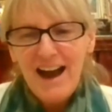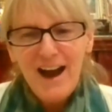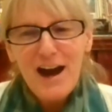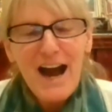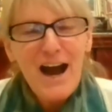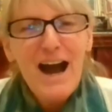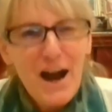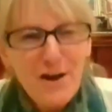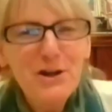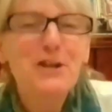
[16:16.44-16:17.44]

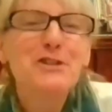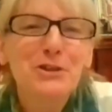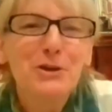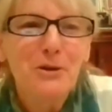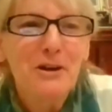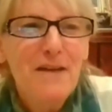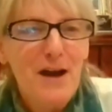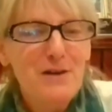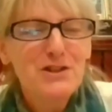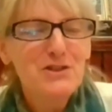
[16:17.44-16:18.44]
How could you?
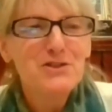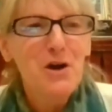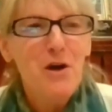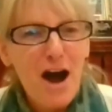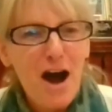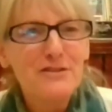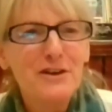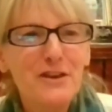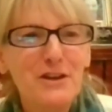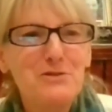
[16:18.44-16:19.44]
That was just so
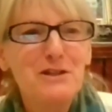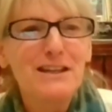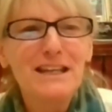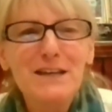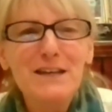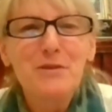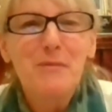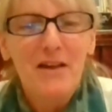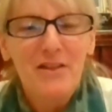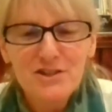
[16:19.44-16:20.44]
awful that you would leave your
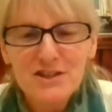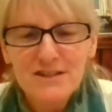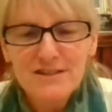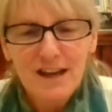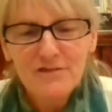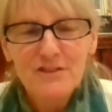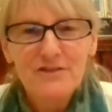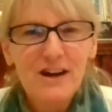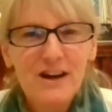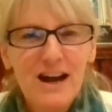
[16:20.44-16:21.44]
mother to suffer
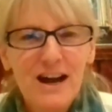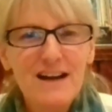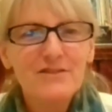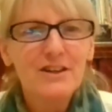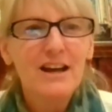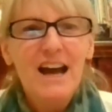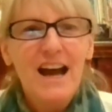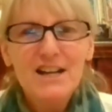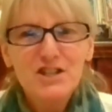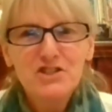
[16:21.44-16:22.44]
forever
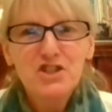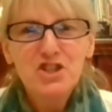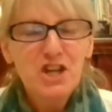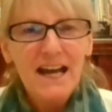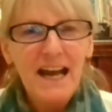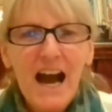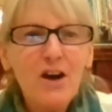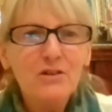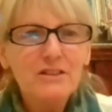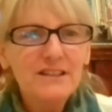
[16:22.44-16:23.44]
and just
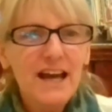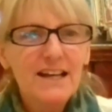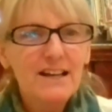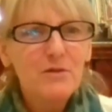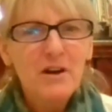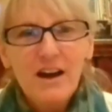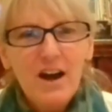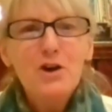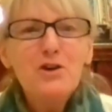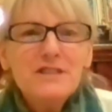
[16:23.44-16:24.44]
check out. Like,
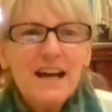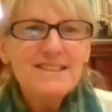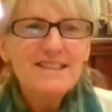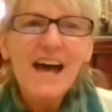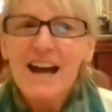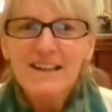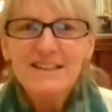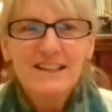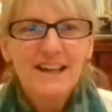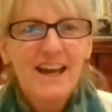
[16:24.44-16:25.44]
who does that?